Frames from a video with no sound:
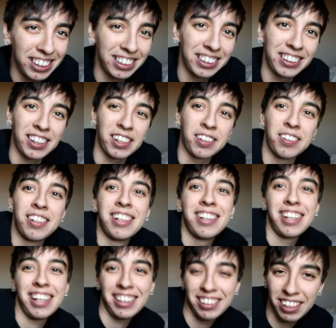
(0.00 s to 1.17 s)
So
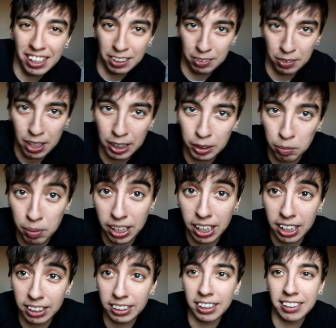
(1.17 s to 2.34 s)
thank you guys for watching my
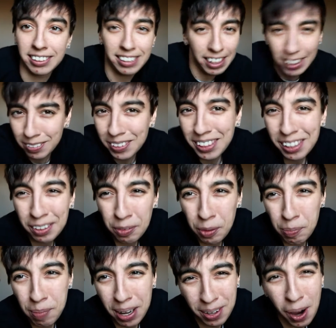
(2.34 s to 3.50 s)
nonsense. Thanks for dealing
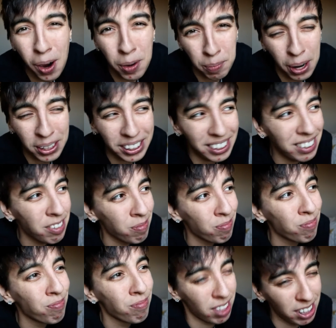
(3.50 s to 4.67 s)
with my dog barking.
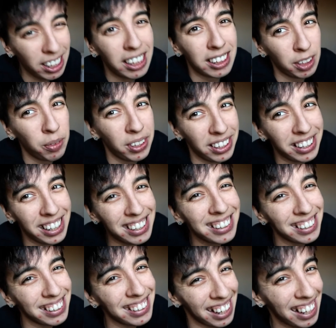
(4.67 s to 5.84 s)
Let's see where the day's
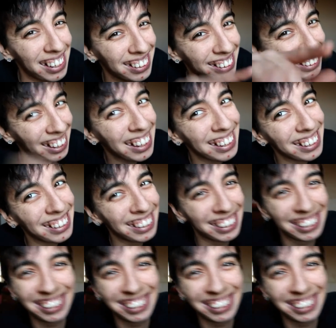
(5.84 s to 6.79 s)
going to take us. Hey.